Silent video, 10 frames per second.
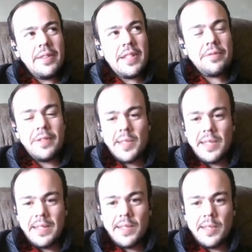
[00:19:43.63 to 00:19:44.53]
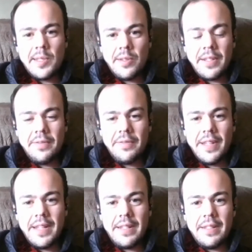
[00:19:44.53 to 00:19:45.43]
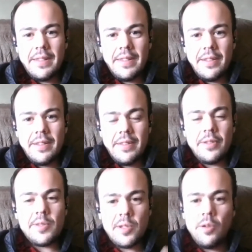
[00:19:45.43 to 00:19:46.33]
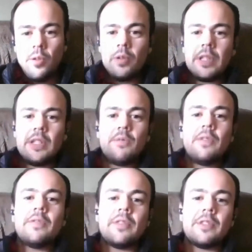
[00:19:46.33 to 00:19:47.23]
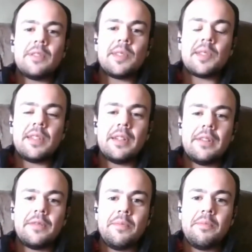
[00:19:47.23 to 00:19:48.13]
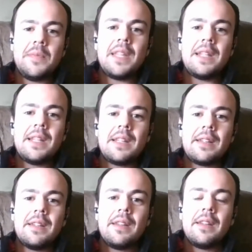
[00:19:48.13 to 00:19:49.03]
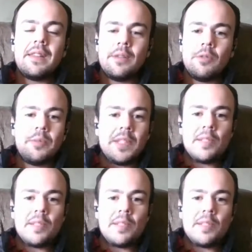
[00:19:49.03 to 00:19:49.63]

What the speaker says: different senses are conveyed. There's a whole universe of meaning that will be